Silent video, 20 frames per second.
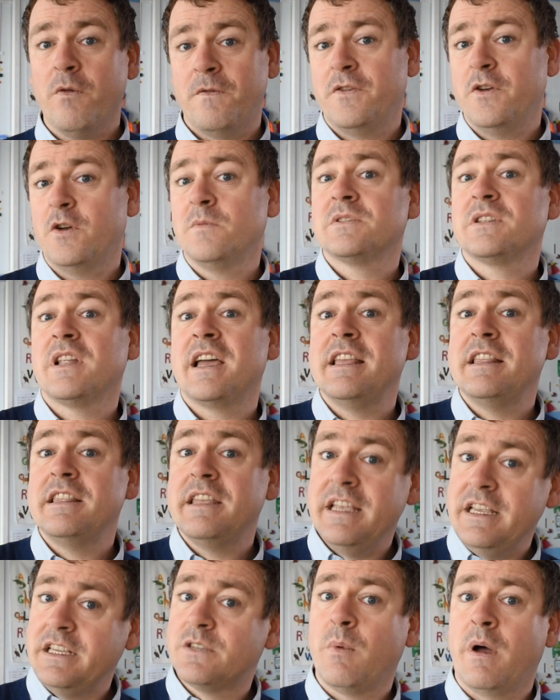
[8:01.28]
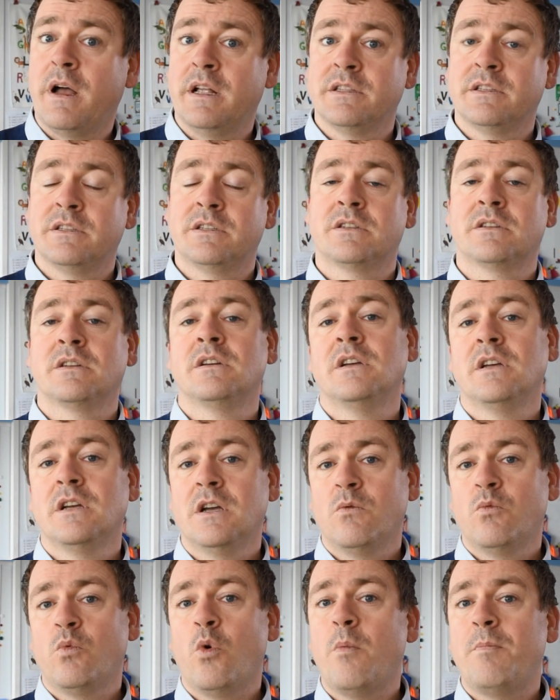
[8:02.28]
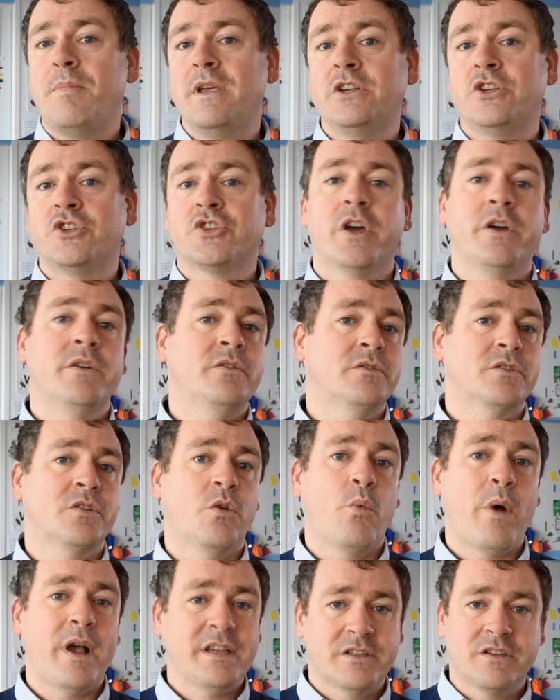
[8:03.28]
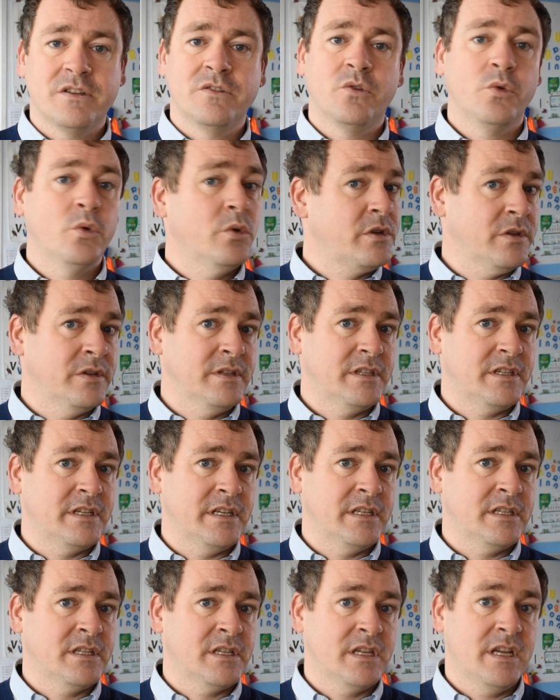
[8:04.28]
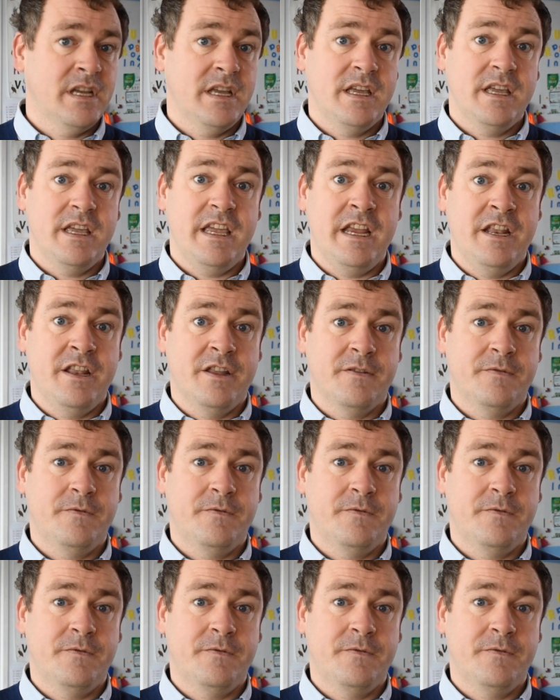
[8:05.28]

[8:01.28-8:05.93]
films like these ones will be shown to Western audiences in the